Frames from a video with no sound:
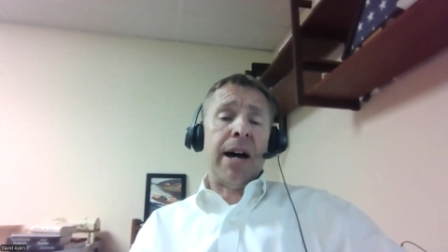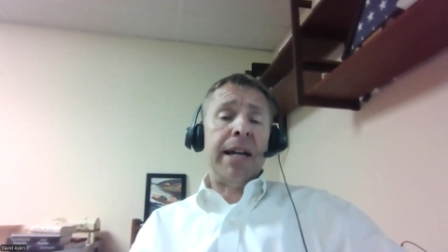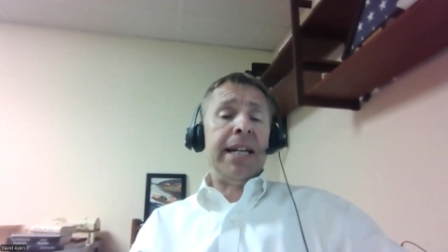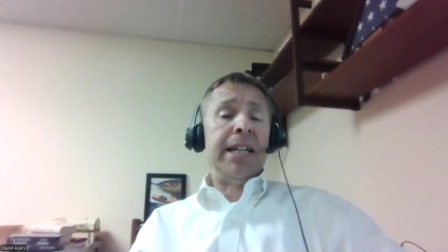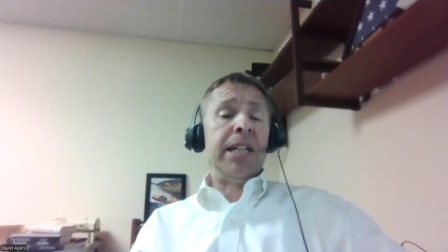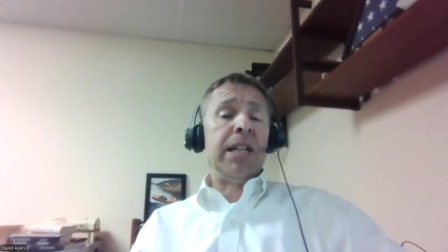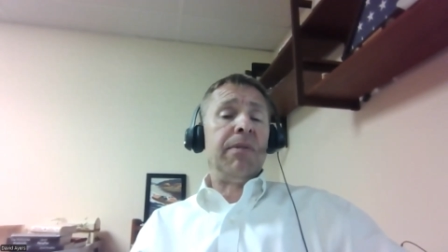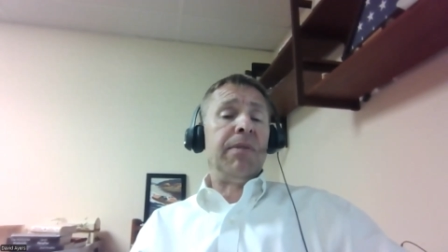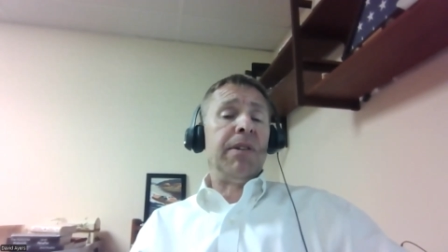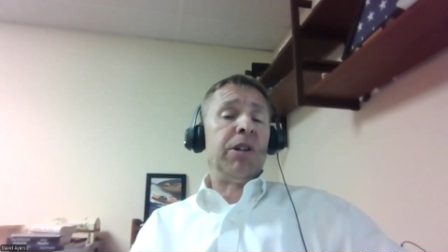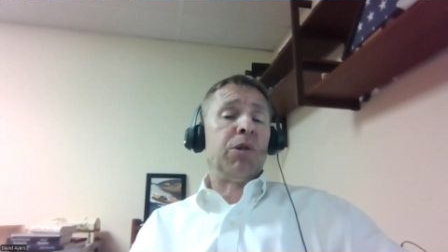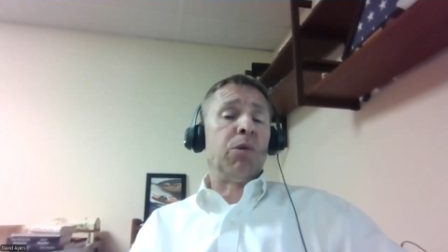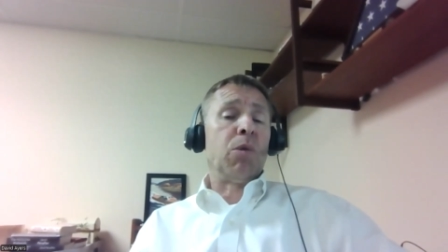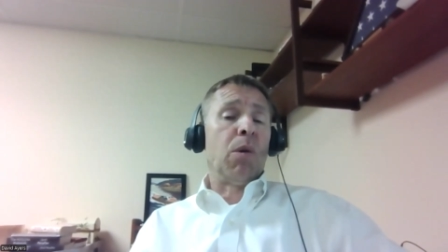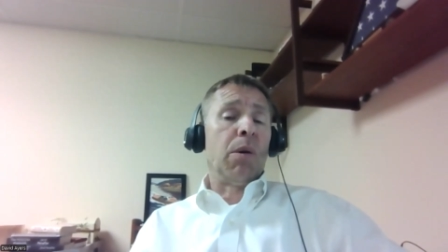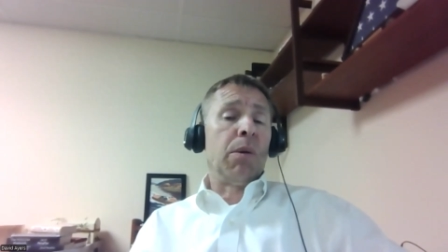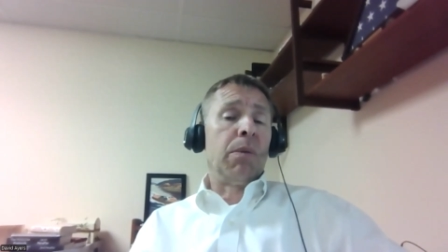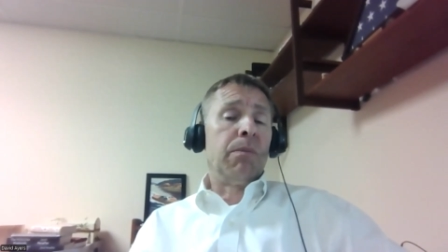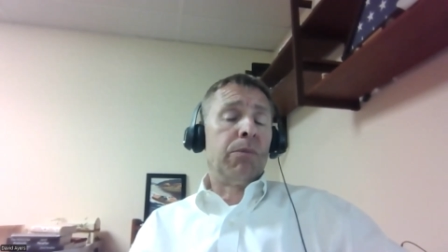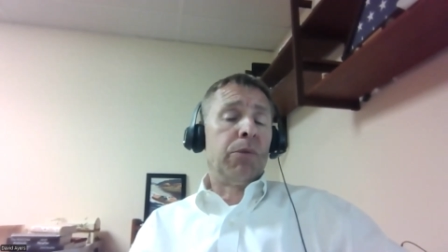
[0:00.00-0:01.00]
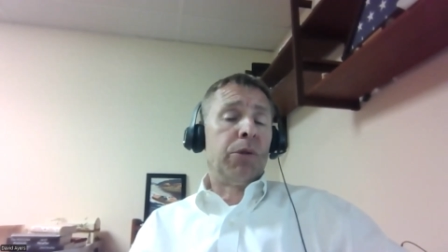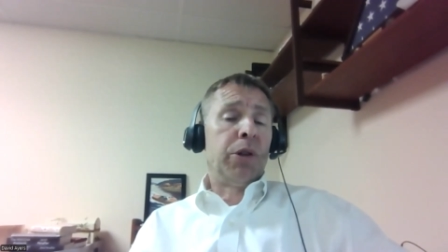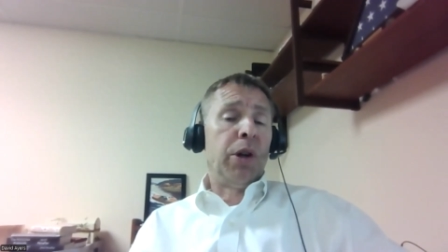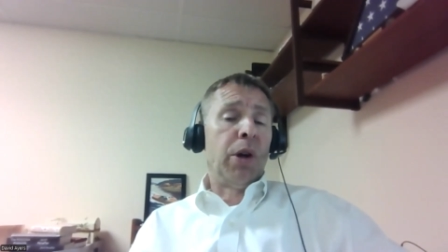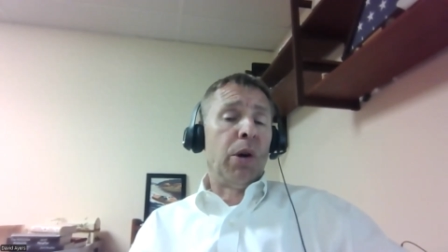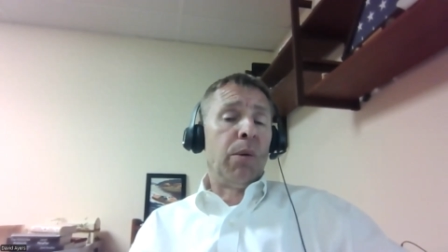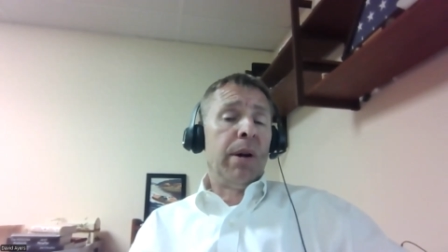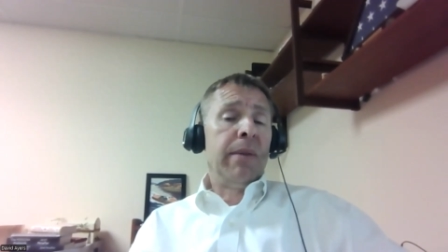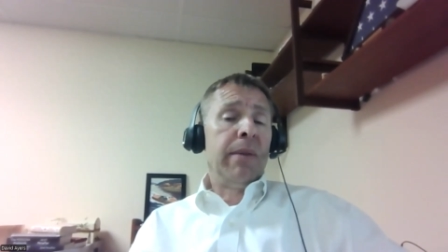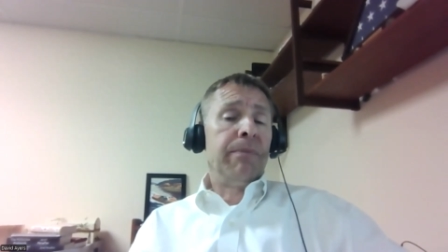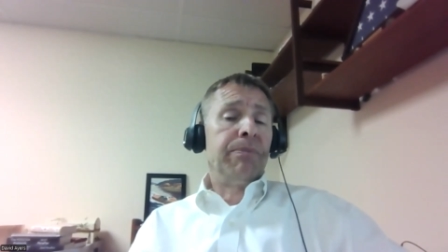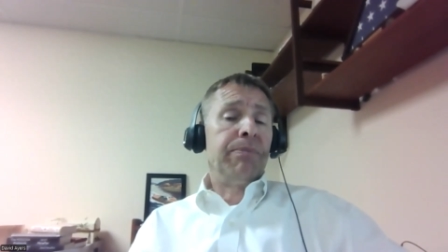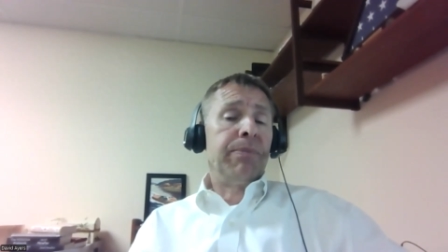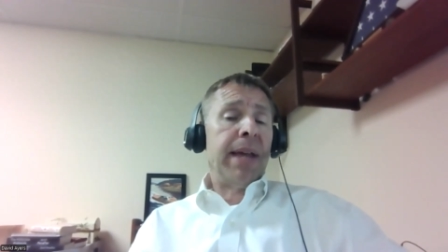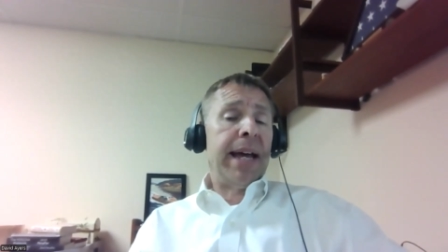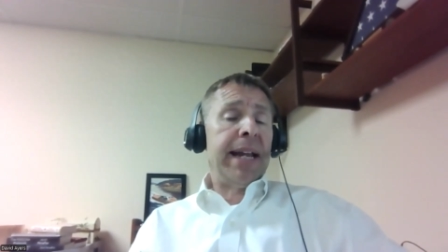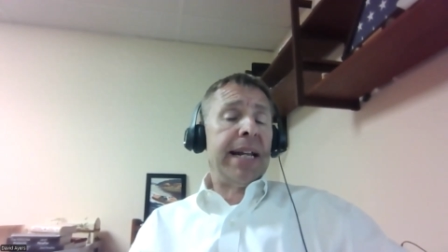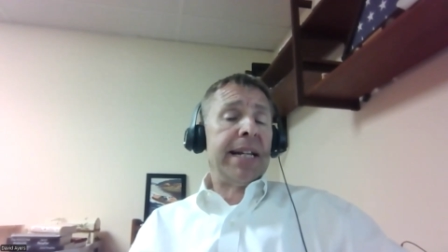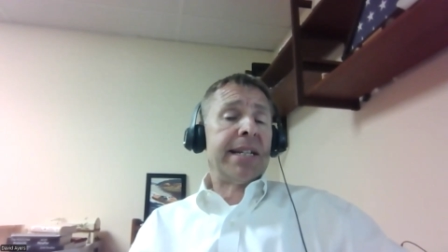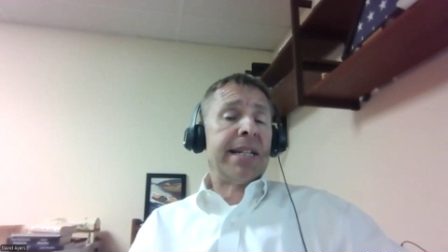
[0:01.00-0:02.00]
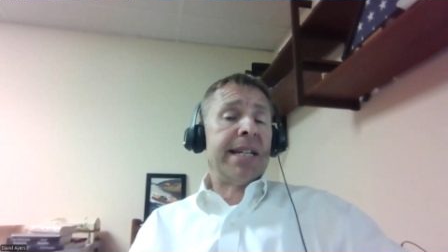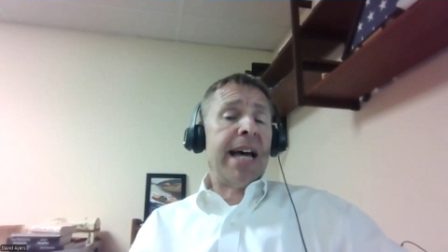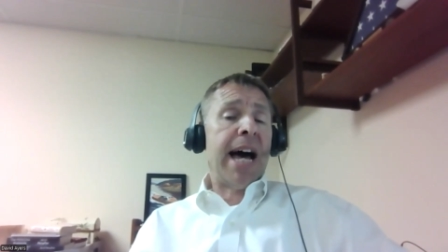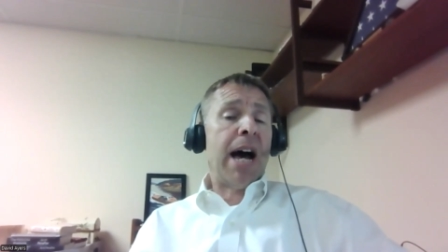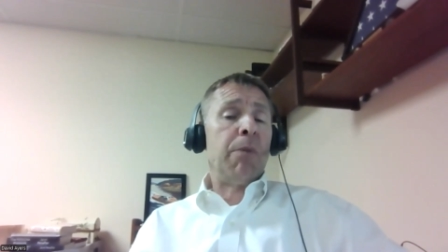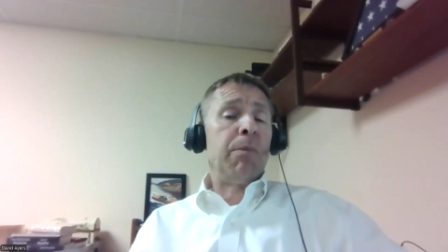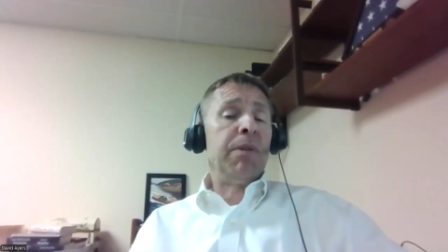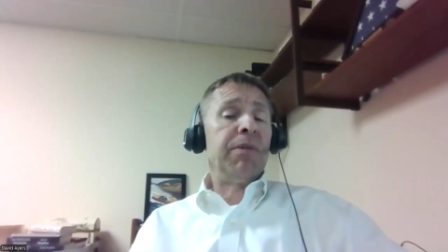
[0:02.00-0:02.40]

individual too, and it's not.